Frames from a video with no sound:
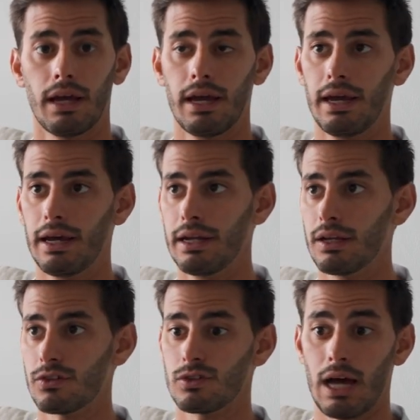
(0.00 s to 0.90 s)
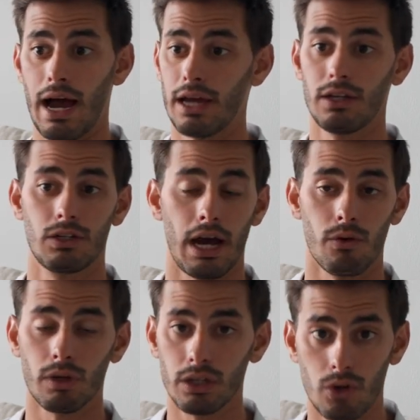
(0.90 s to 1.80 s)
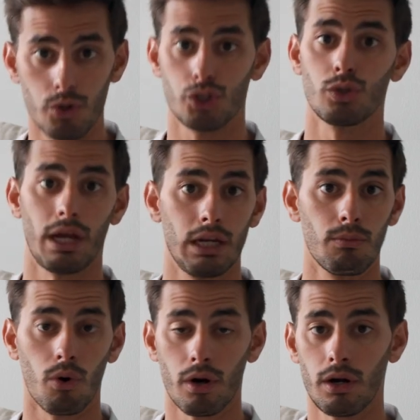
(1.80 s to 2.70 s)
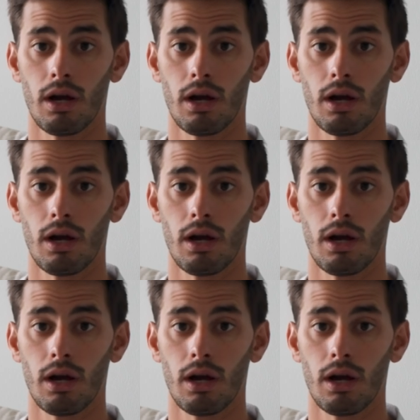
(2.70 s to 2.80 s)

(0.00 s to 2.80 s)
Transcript: And I really don't shoot anymore